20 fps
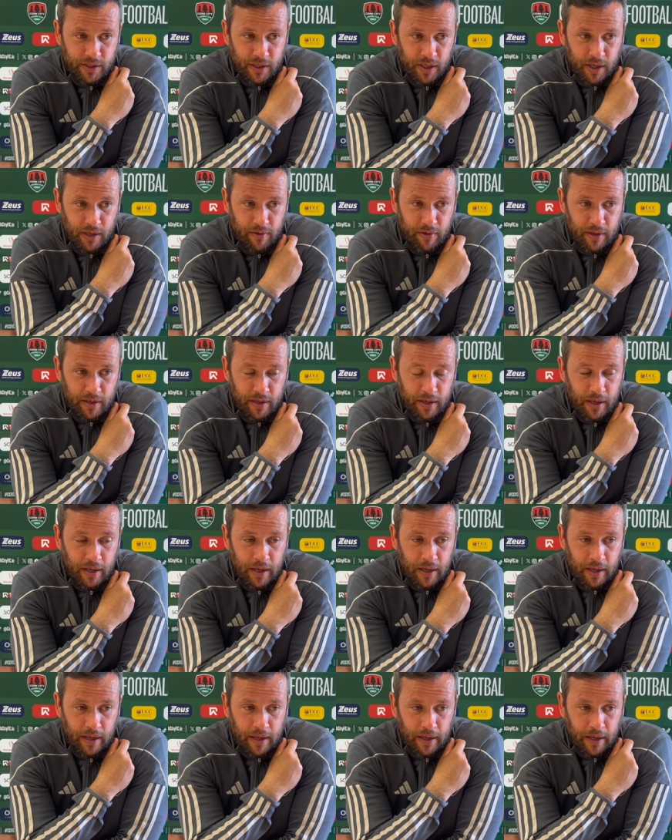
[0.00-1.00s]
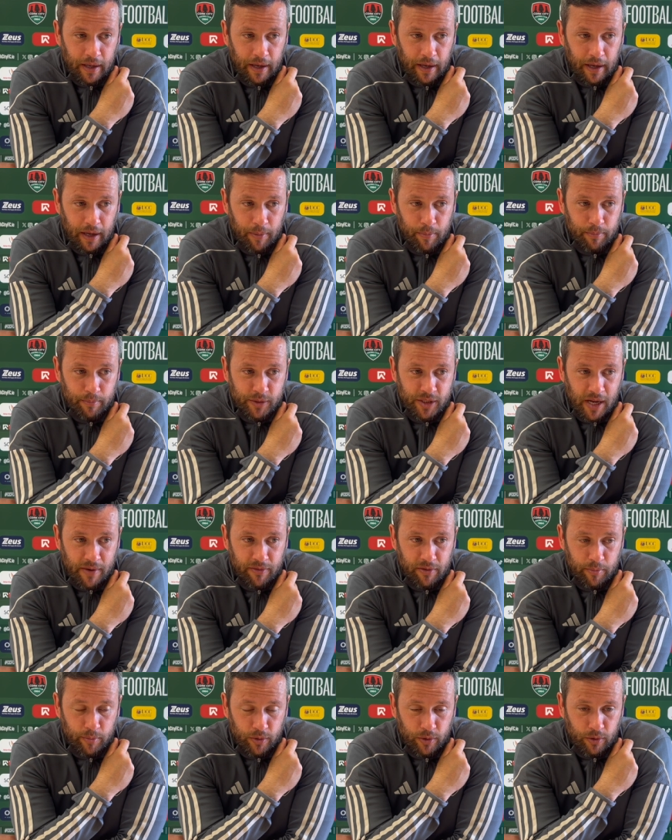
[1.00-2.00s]
year, and 7
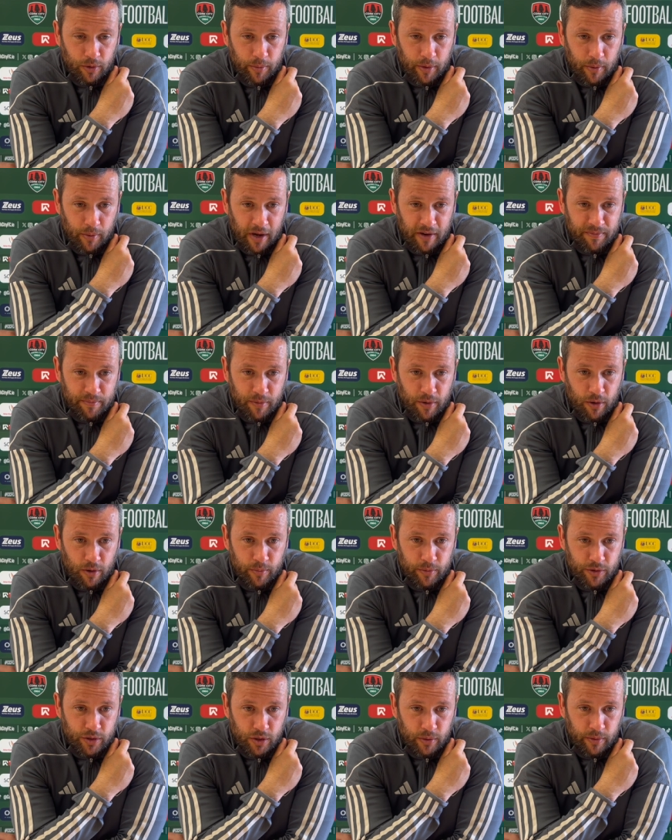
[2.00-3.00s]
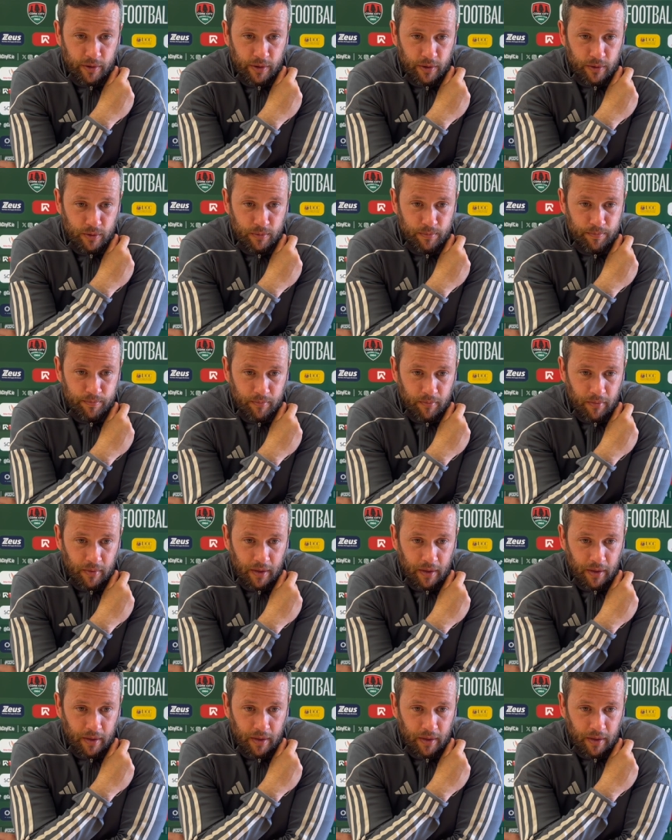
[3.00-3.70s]
of them are going to be away from home and 2 at home,